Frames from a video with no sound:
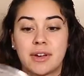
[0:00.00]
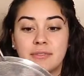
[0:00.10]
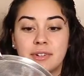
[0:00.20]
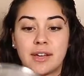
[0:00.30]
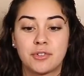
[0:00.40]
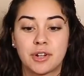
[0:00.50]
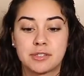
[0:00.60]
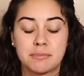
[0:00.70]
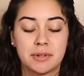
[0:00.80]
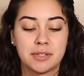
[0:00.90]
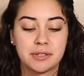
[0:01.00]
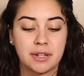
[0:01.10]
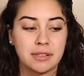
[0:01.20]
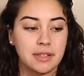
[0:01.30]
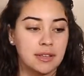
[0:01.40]
I've never experienced
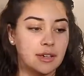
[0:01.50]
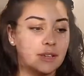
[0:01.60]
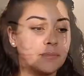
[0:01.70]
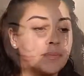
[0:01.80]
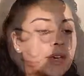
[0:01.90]
anything like it.